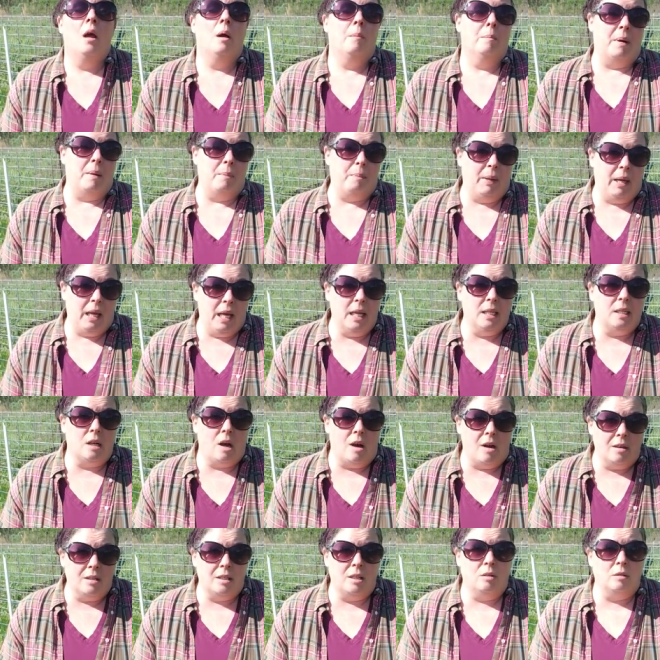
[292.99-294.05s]
But peas
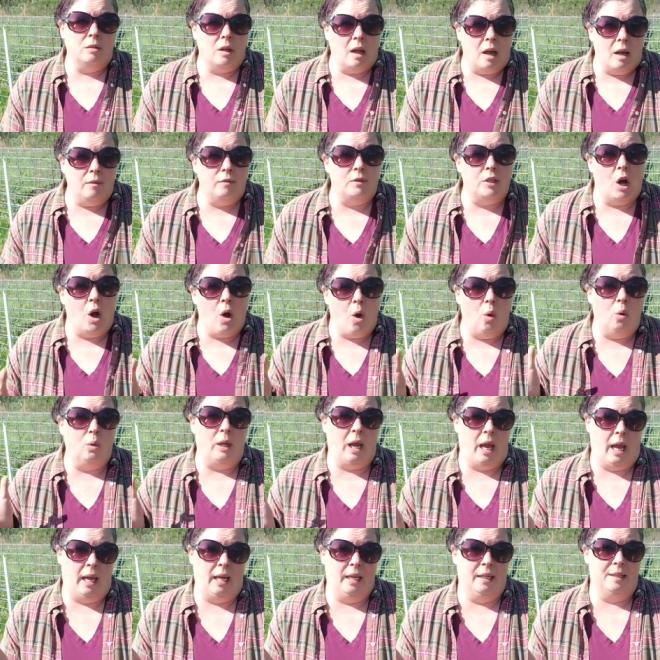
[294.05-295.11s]
also love to hold
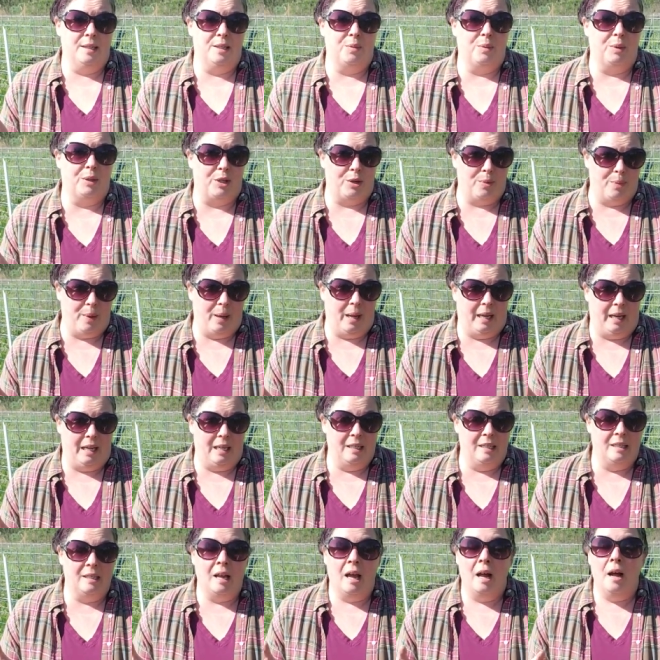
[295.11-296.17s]
hands with their
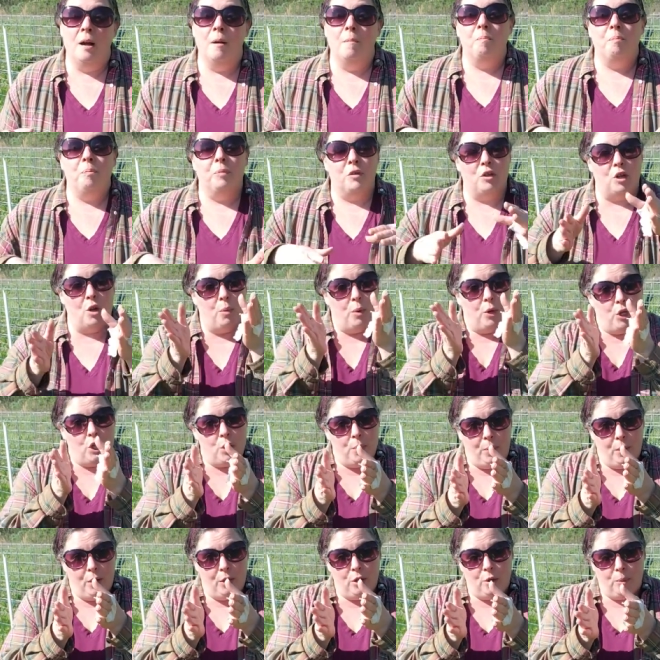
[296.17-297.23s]
buddies. So where you
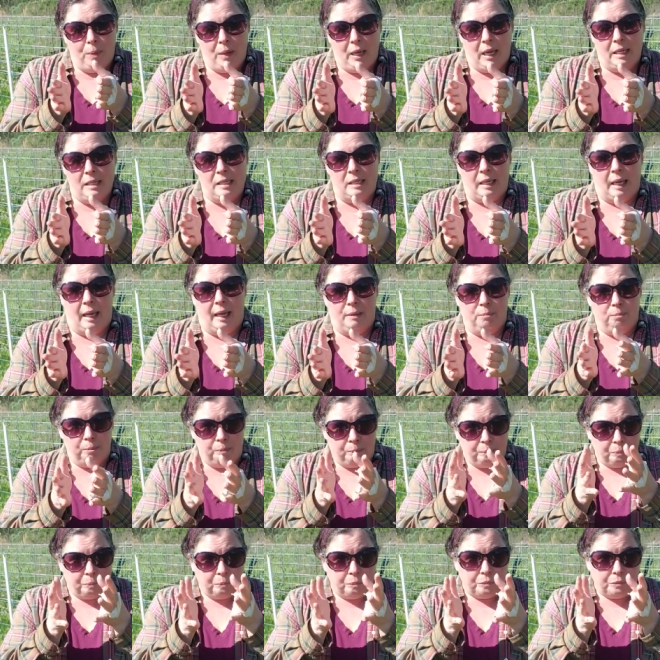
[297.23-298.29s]
put your peas in,
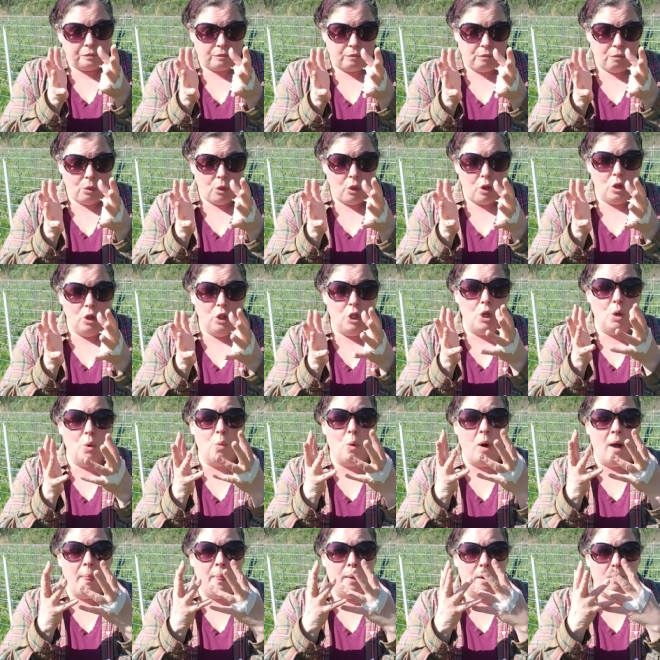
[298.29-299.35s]
you
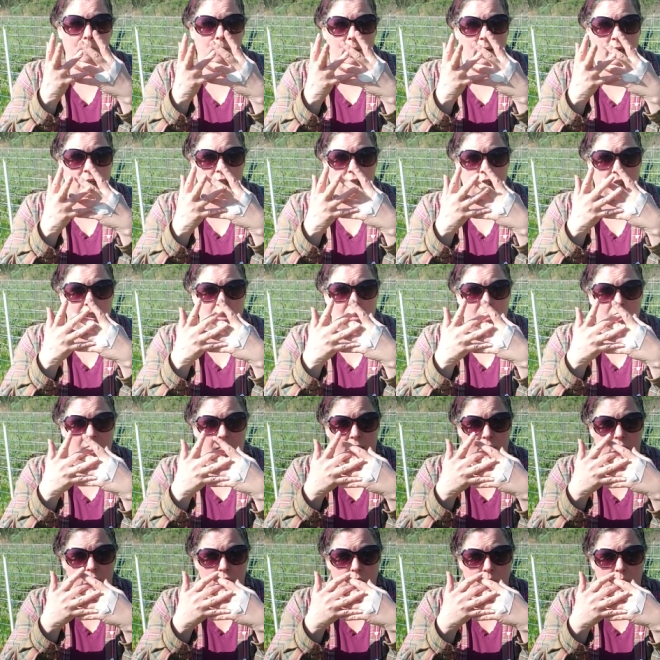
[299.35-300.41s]
want their branches to
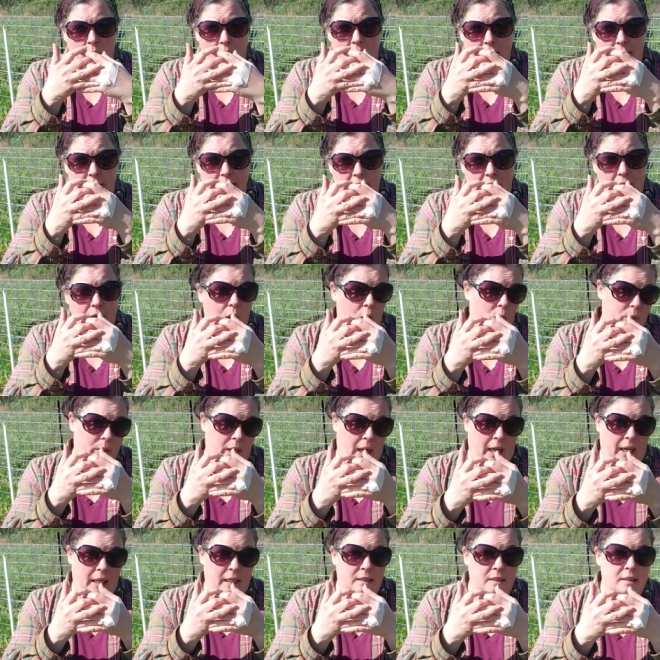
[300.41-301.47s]
intertwine and hold
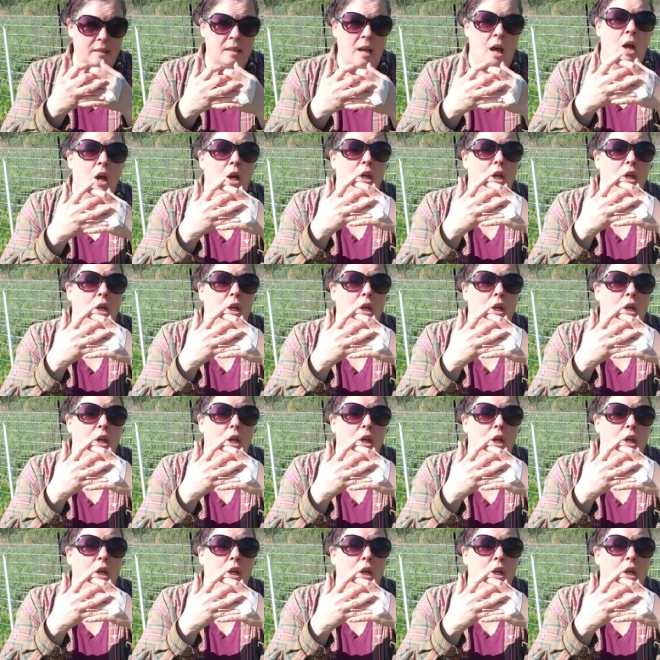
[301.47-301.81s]
hands.